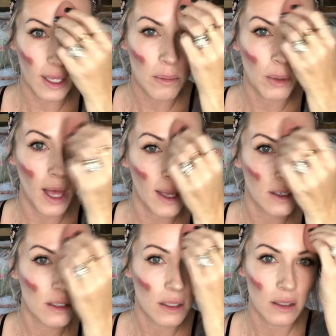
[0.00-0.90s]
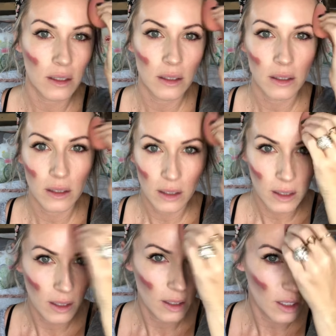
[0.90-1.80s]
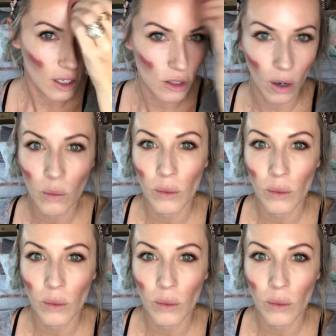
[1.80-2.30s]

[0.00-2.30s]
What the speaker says: blend. You don't